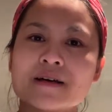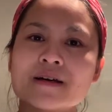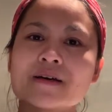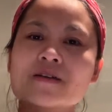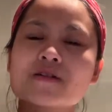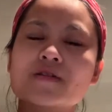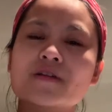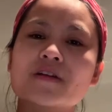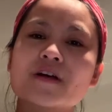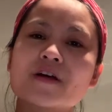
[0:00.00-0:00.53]

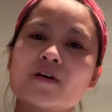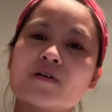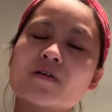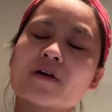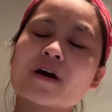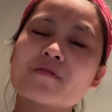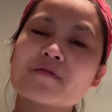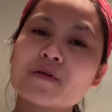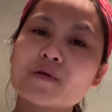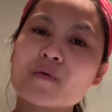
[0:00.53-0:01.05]
So there you go,
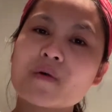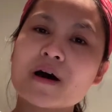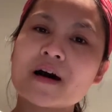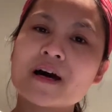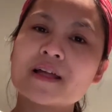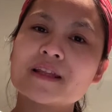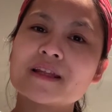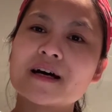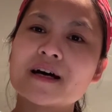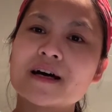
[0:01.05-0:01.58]

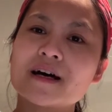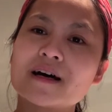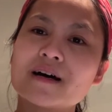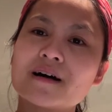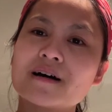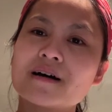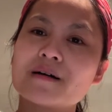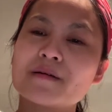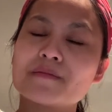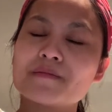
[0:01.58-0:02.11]
everyone.
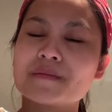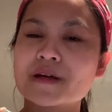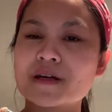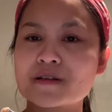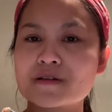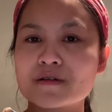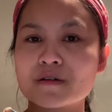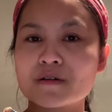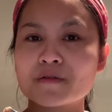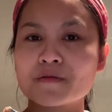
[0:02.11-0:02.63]

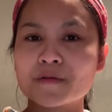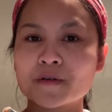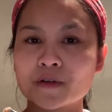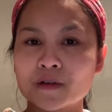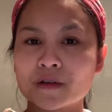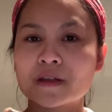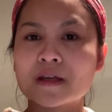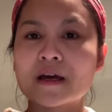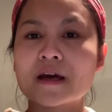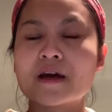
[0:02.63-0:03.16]
That's all for
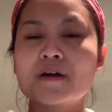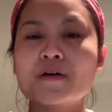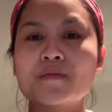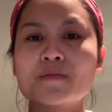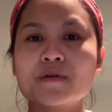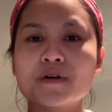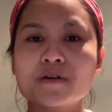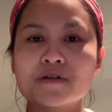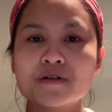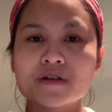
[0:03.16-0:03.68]
today. I hope
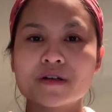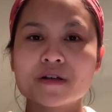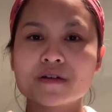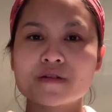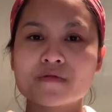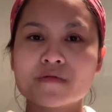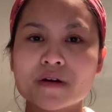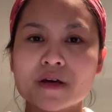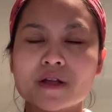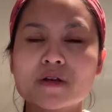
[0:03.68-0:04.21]
you enjoyed this
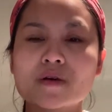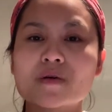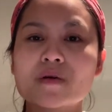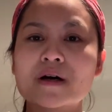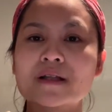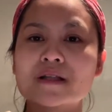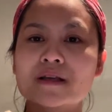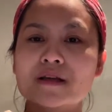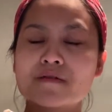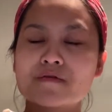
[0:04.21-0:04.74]
video
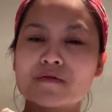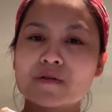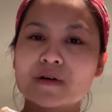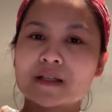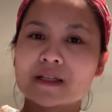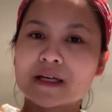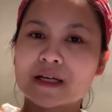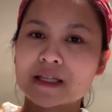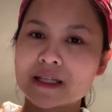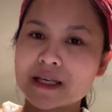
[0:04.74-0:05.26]
and give you an
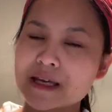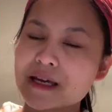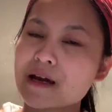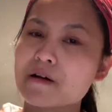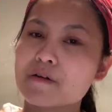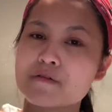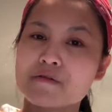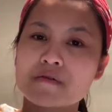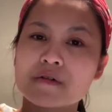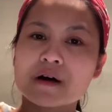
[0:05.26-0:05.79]
idea
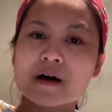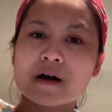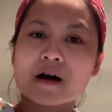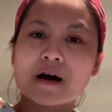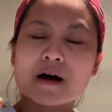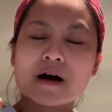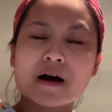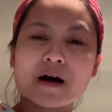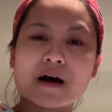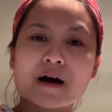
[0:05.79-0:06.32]
of
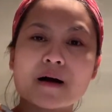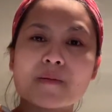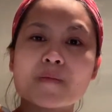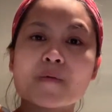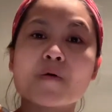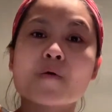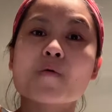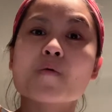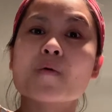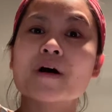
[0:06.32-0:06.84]

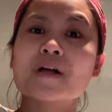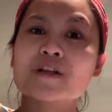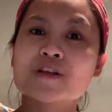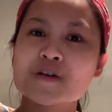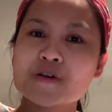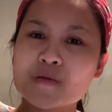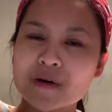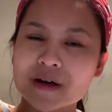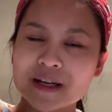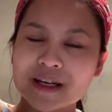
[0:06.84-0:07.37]
what
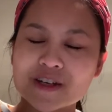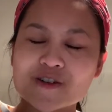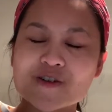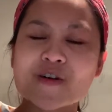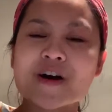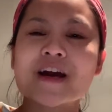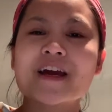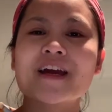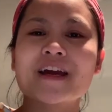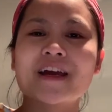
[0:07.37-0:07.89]
you wanna
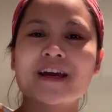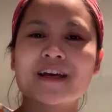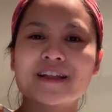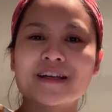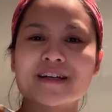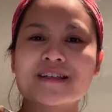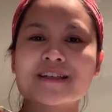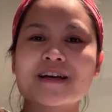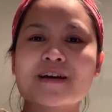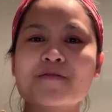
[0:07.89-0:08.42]
try again
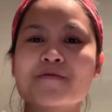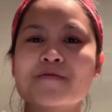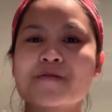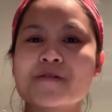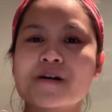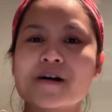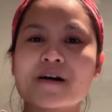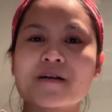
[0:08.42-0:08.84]
next time for